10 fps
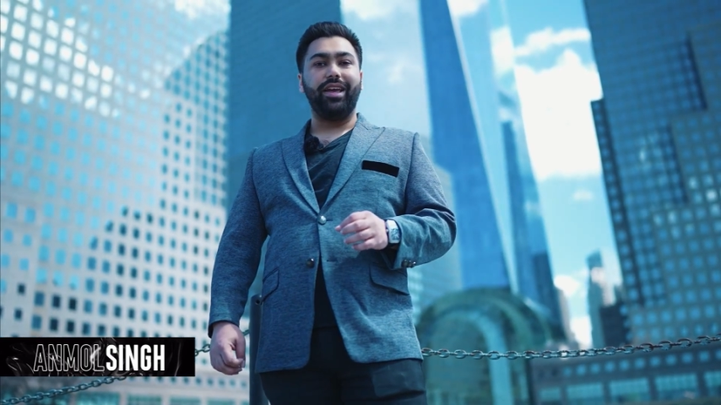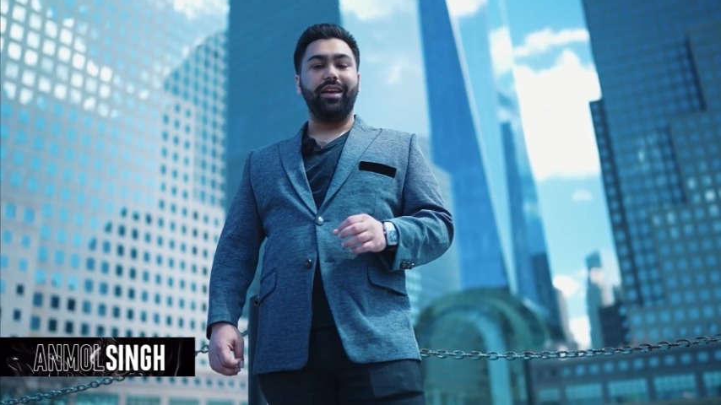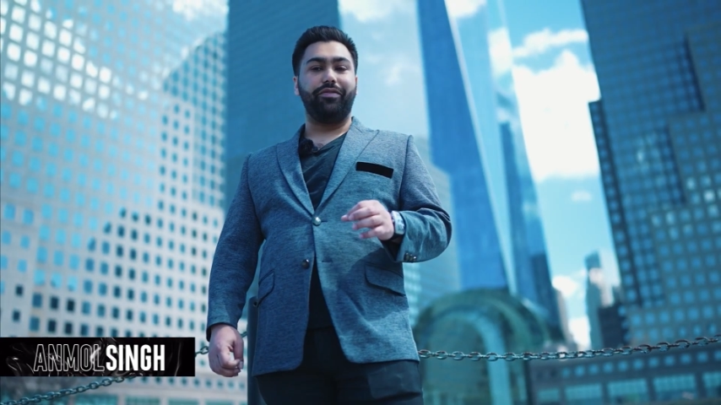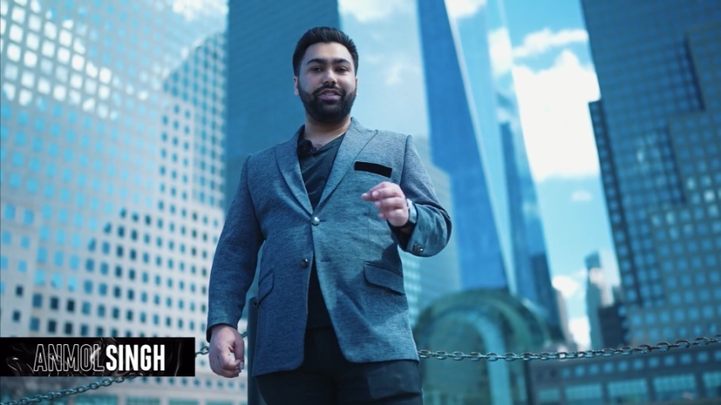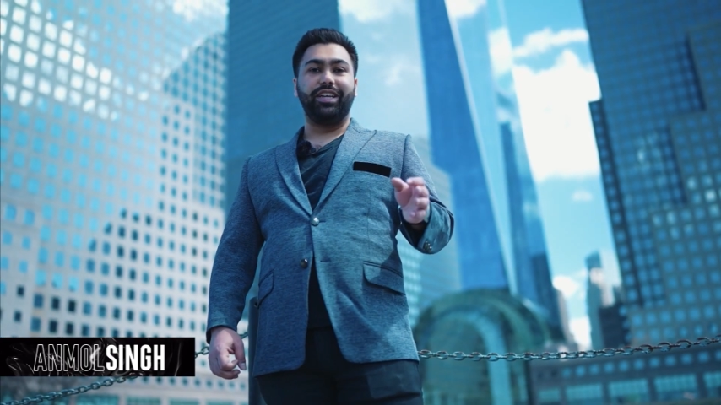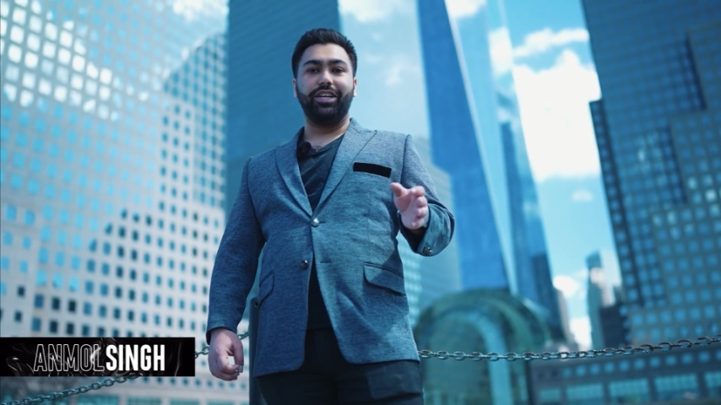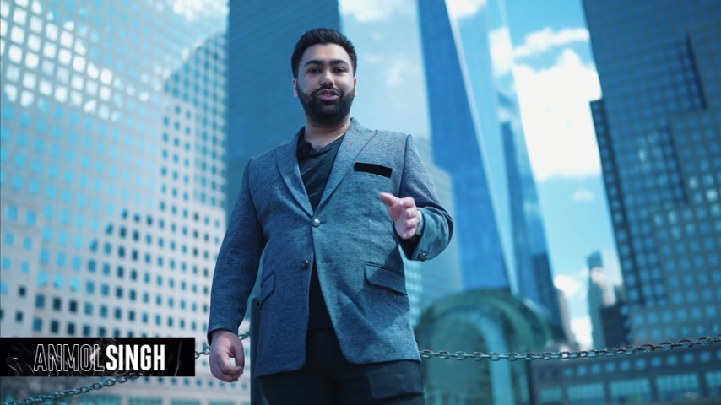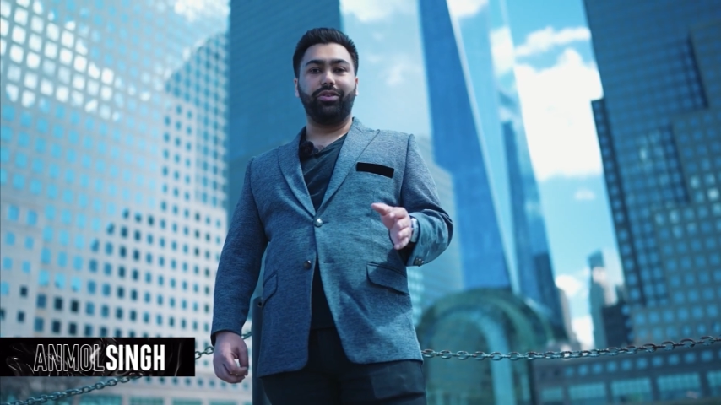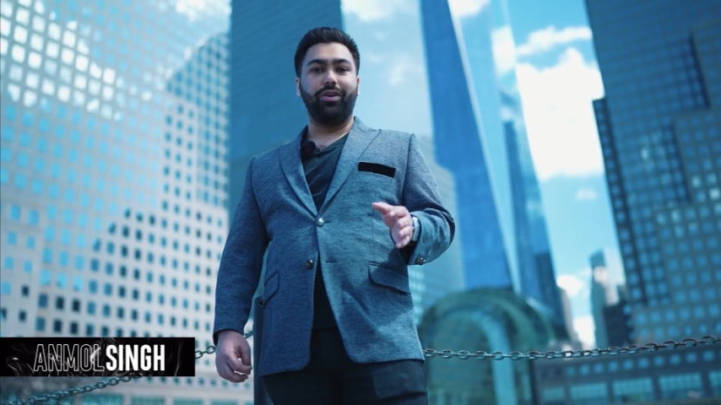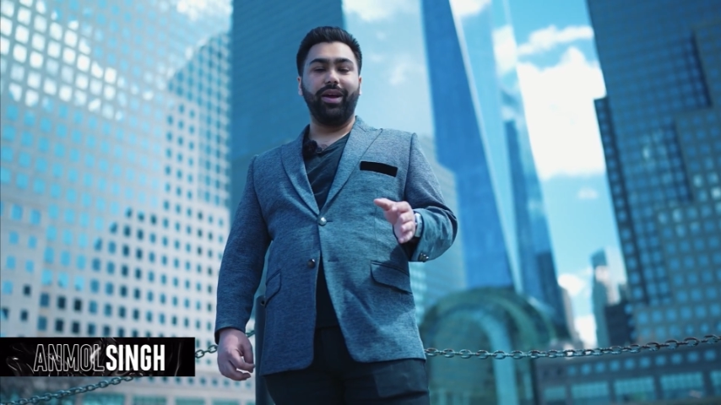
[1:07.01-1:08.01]
if it's
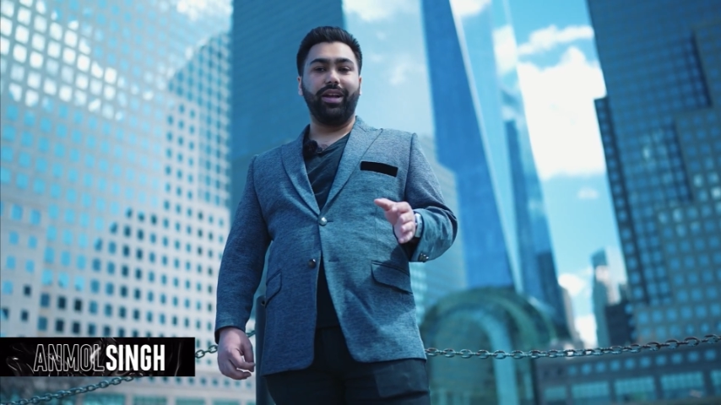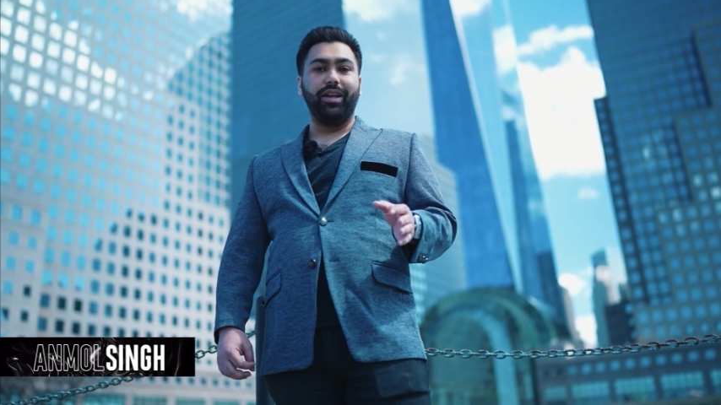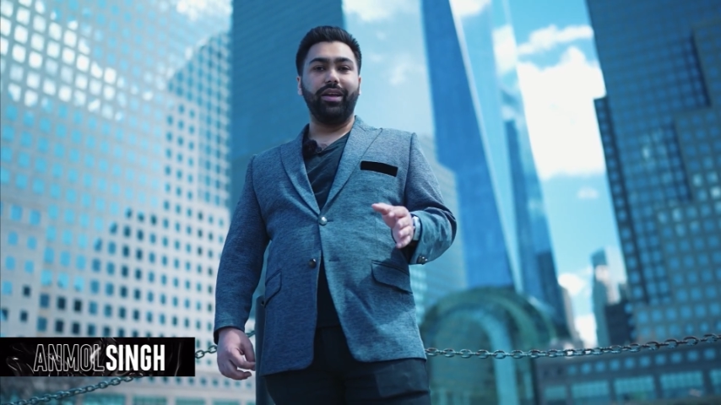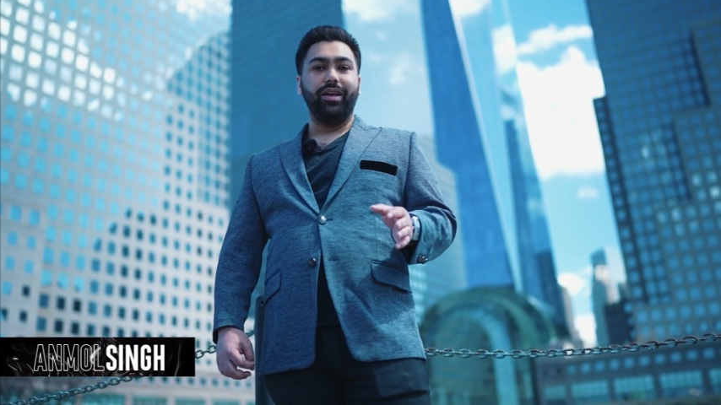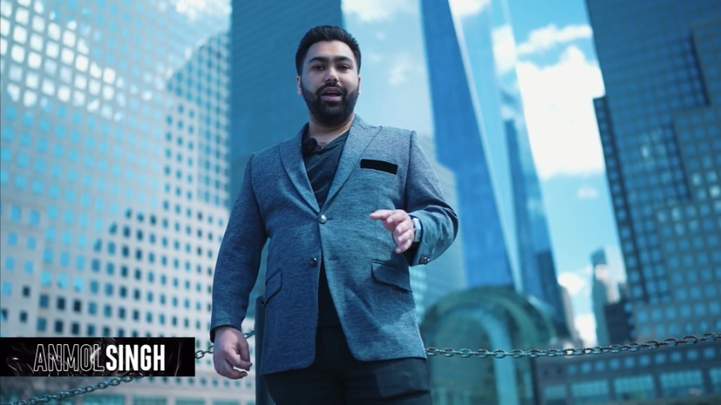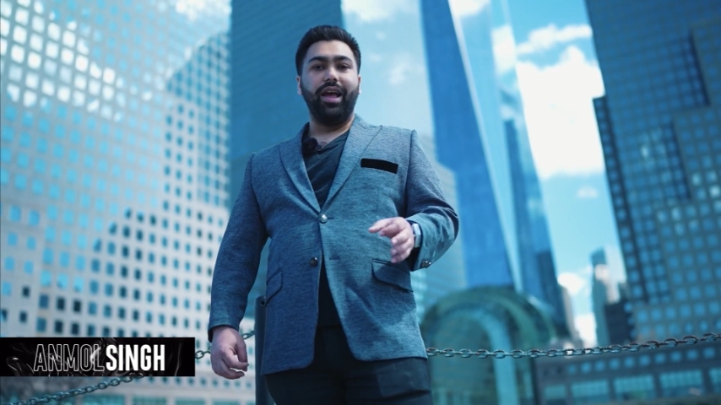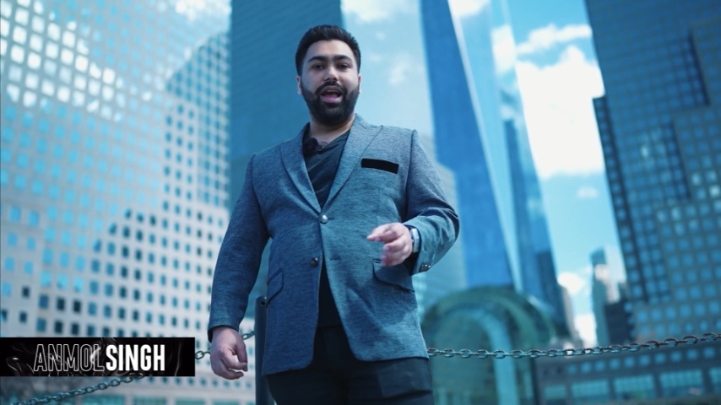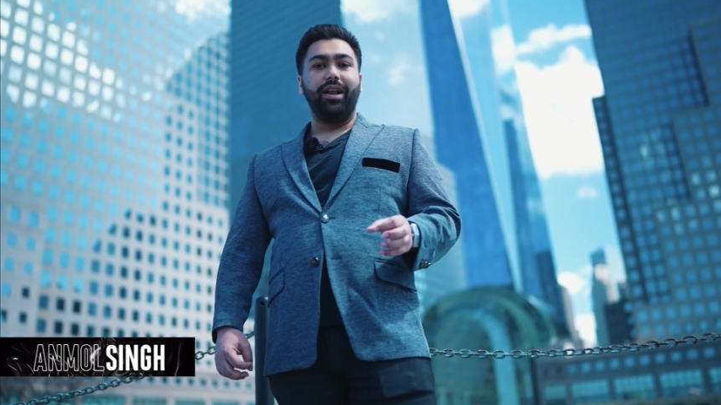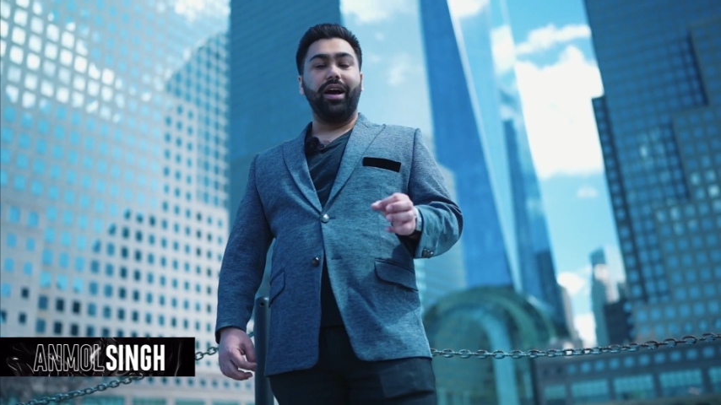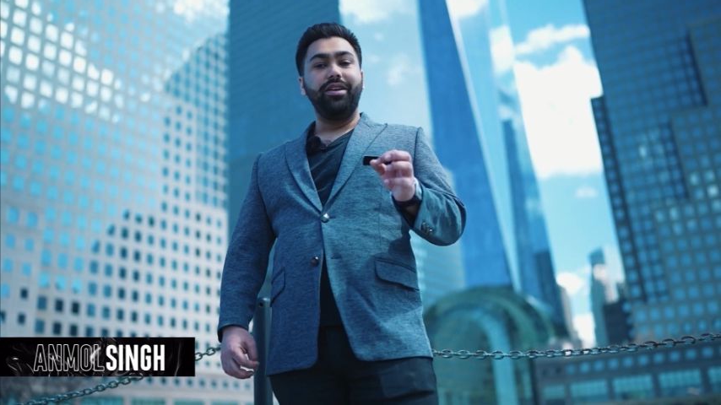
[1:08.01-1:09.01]
scheduled correctly.
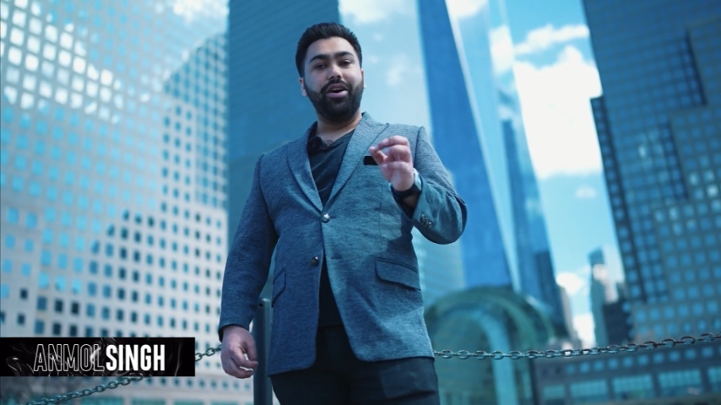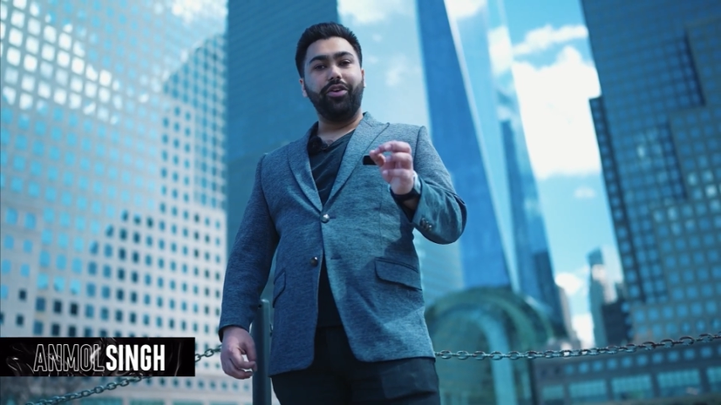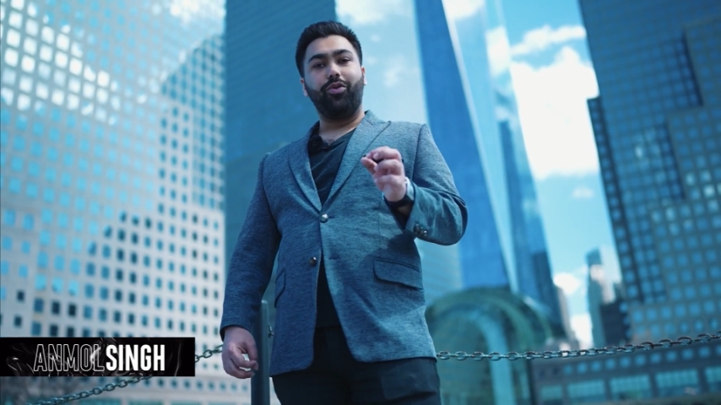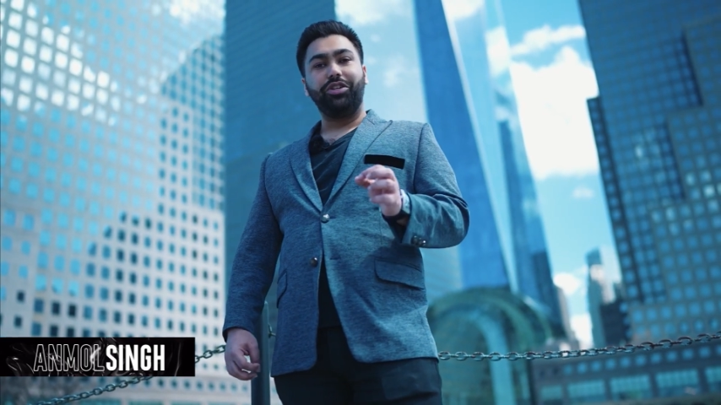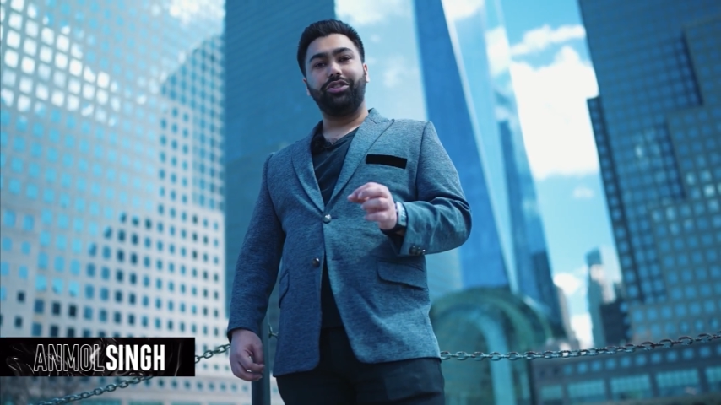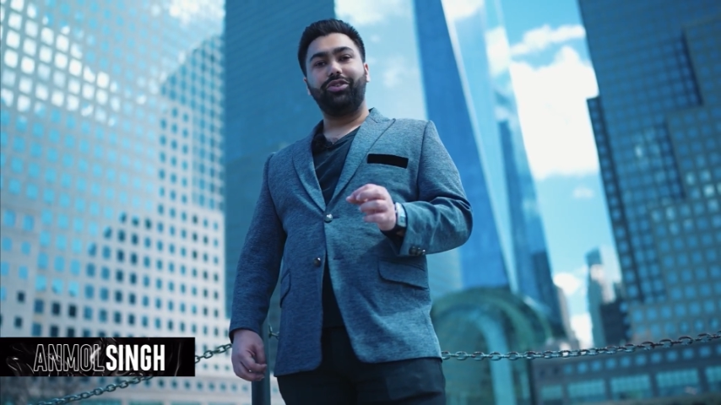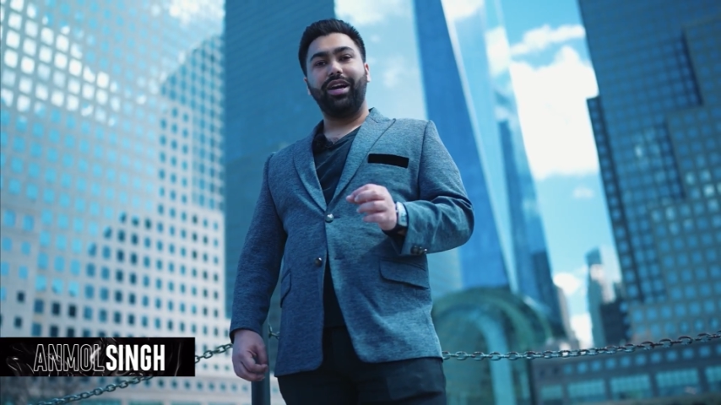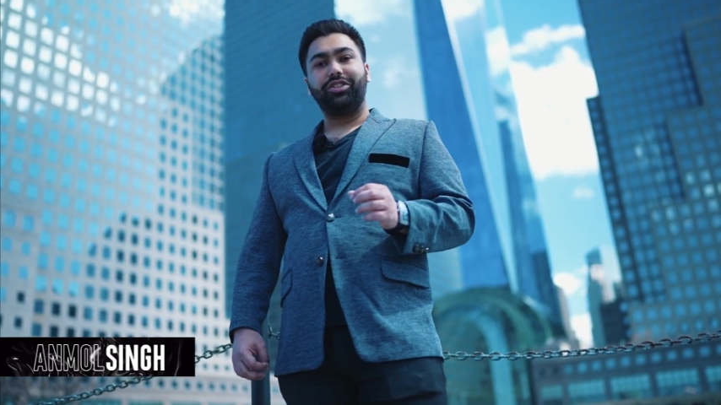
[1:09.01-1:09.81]
And another question to ask